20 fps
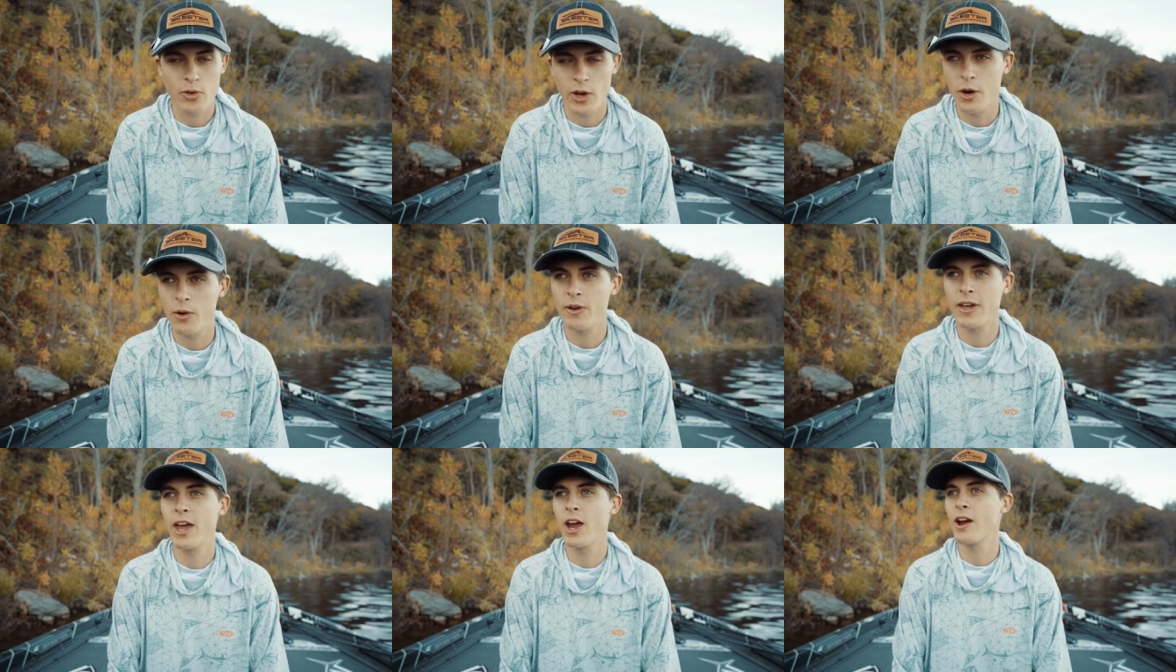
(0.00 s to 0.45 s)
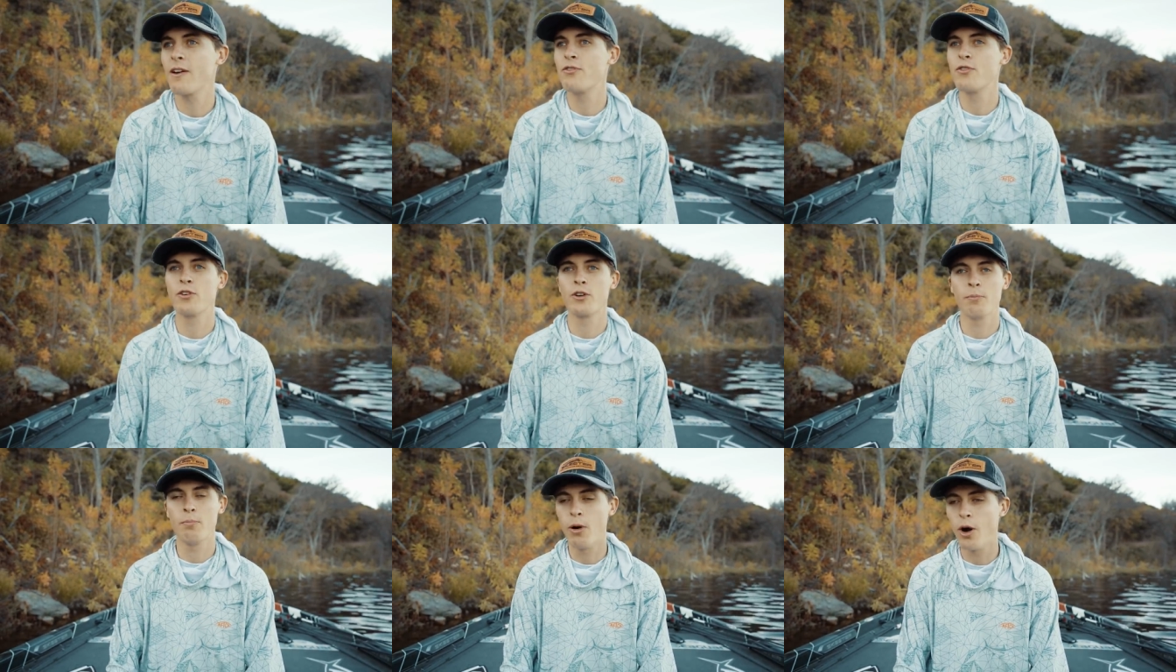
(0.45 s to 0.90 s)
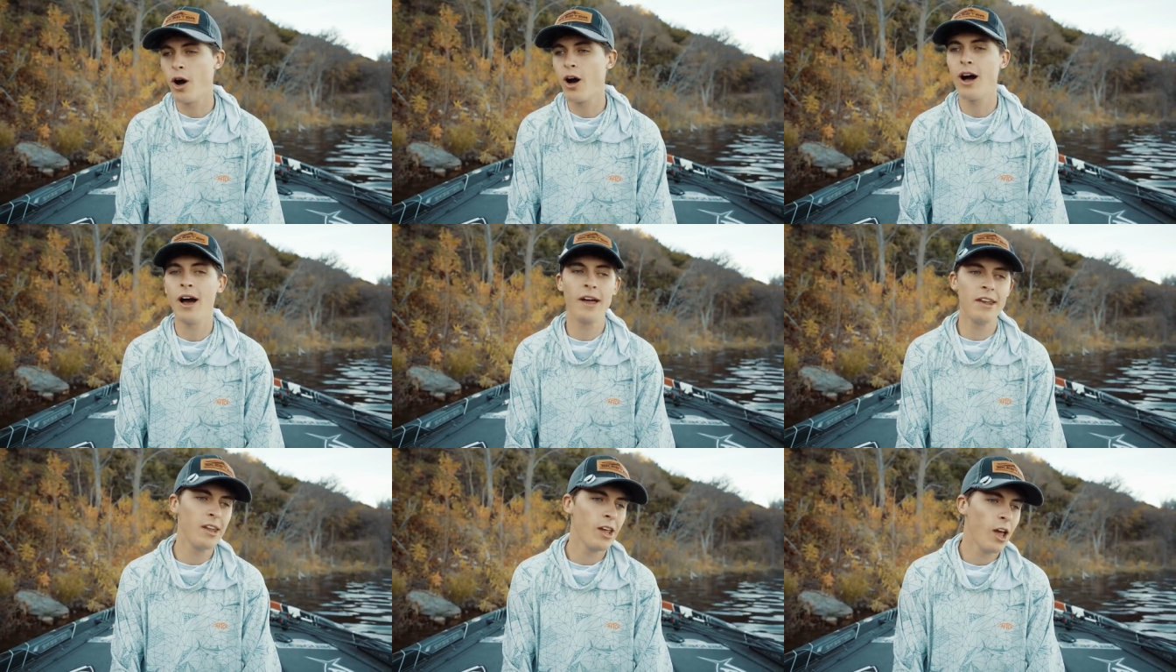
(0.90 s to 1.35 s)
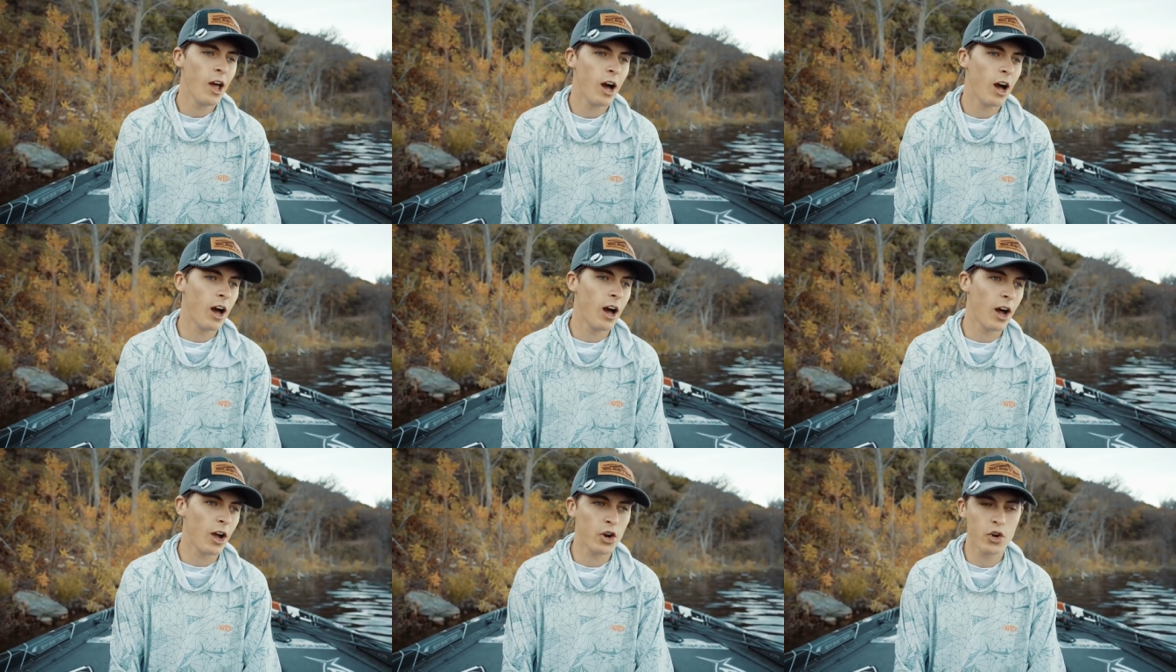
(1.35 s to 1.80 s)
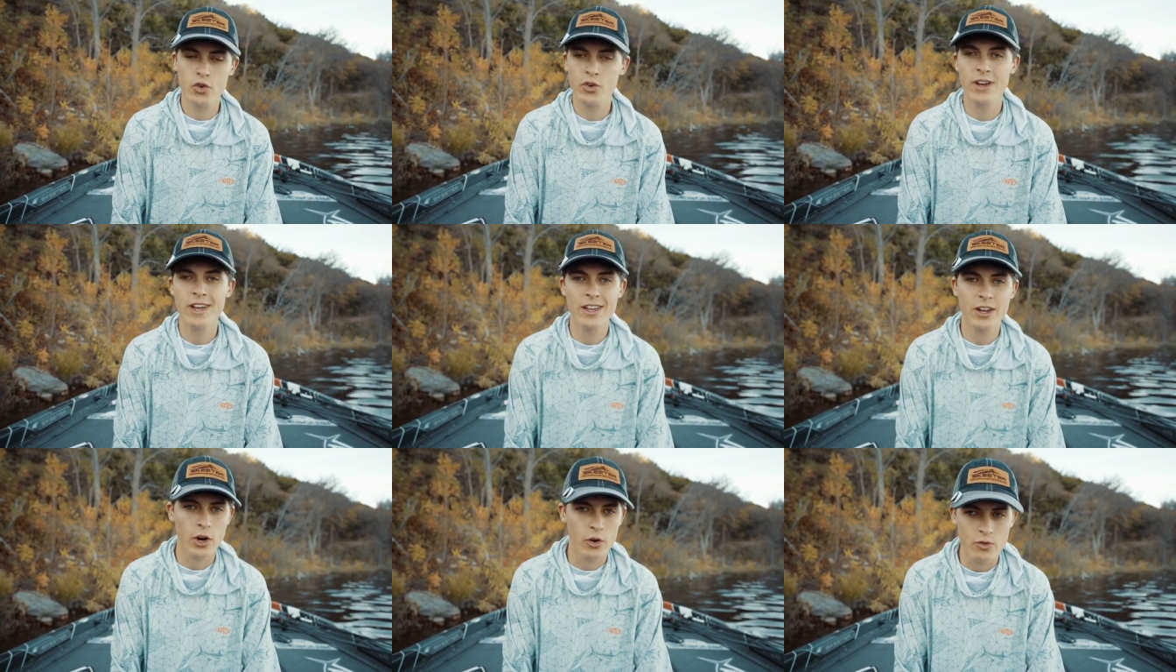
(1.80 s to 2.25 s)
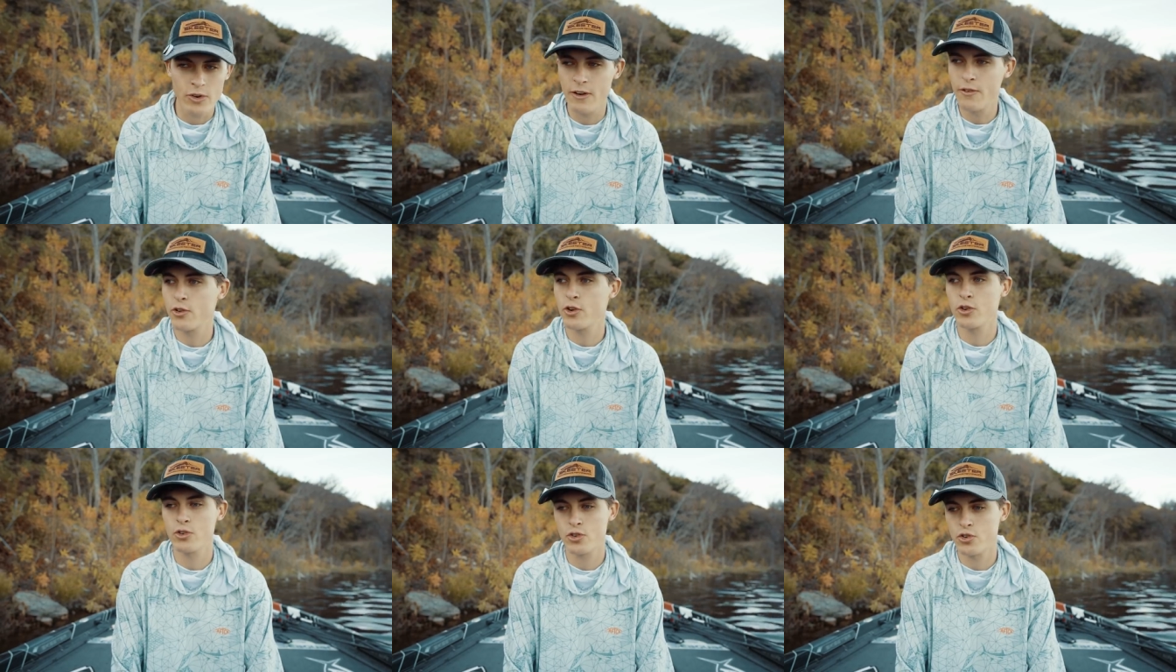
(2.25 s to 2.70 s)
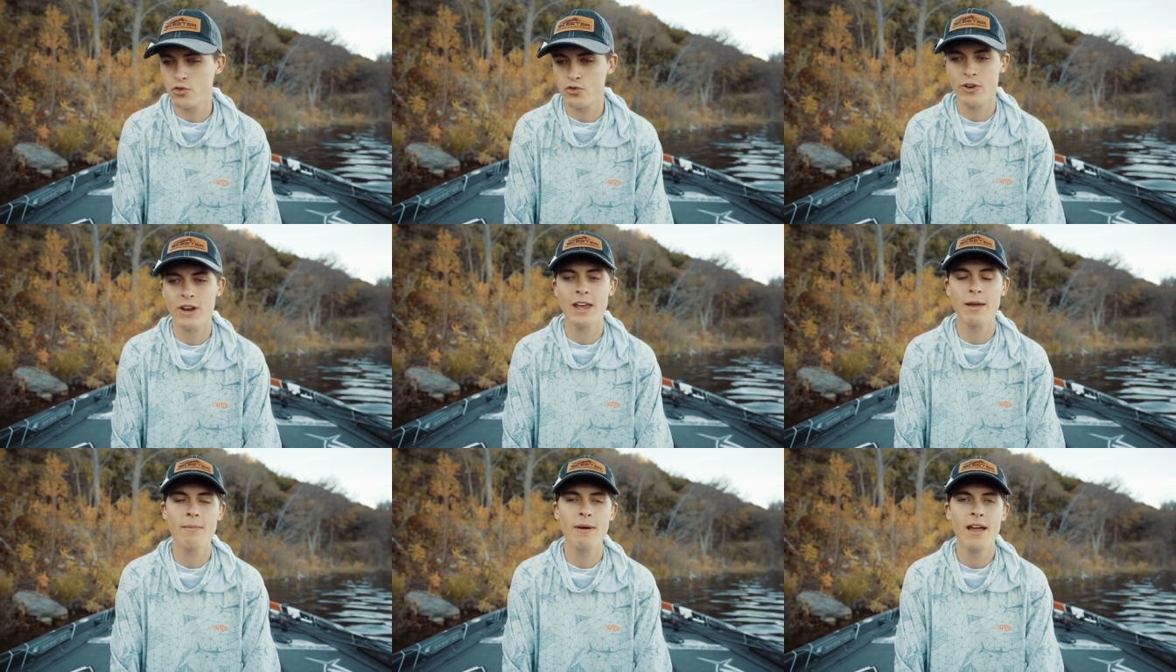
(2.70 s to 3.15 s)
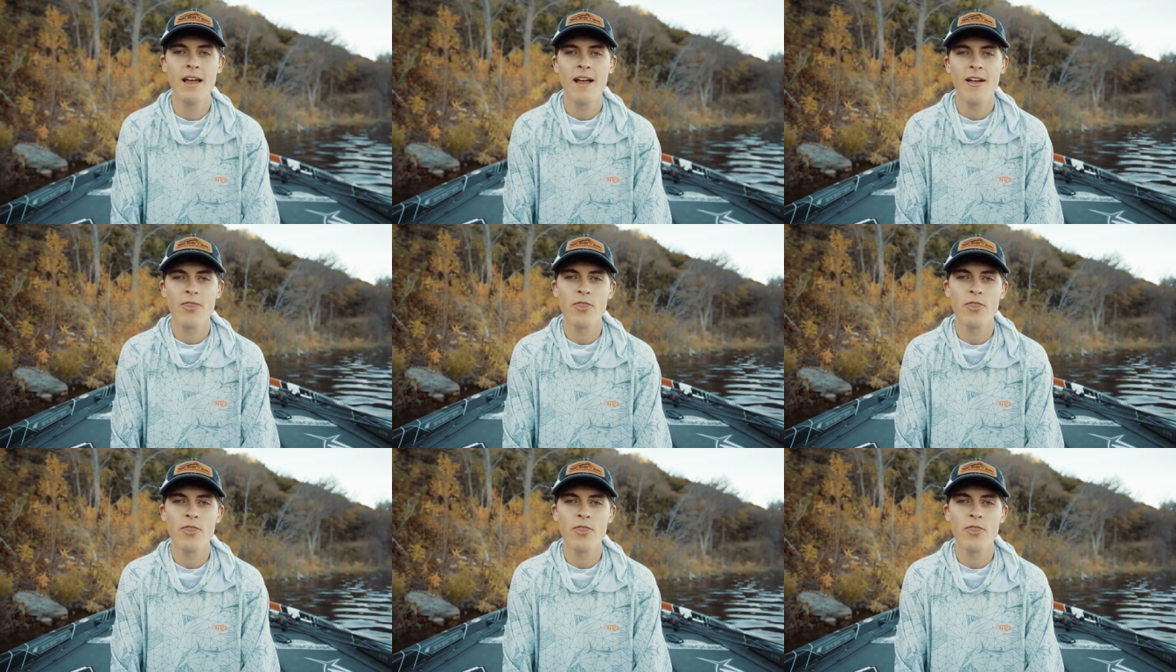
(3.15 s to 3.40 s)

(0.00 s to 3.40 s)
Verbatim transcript: So I don't care if you're in a pond, uh, a creek, a river, a stream,